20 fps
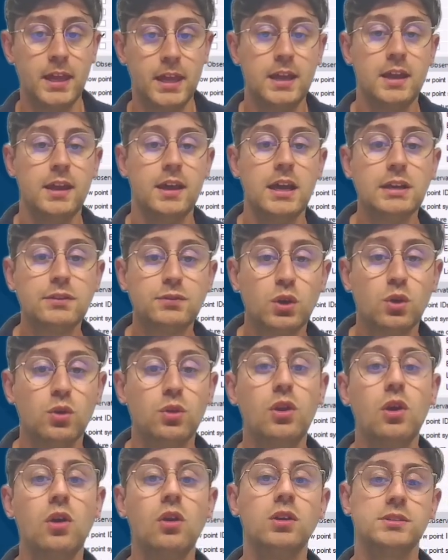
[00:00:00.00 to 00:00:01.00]
If you're
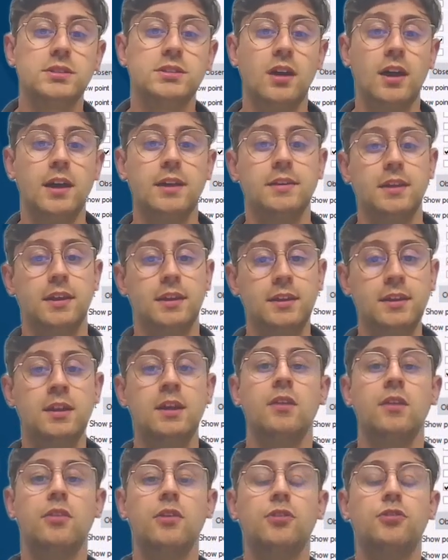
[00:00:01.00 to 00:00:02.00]
not signed in,
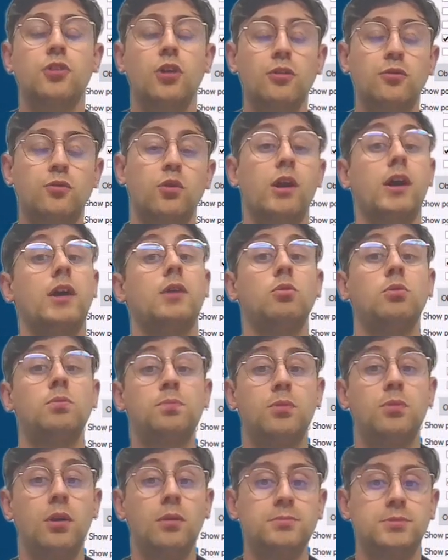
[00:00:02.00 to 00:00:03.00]
the software will
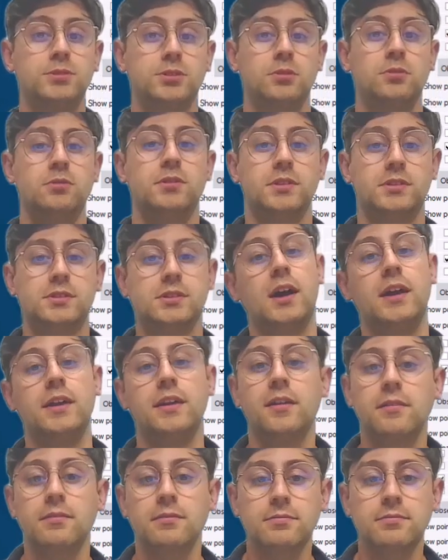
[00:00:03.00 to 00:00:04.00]
prompt you to sign
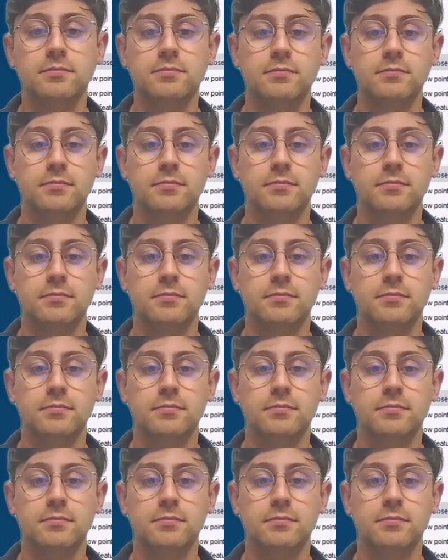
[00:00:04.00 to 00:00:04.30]
in.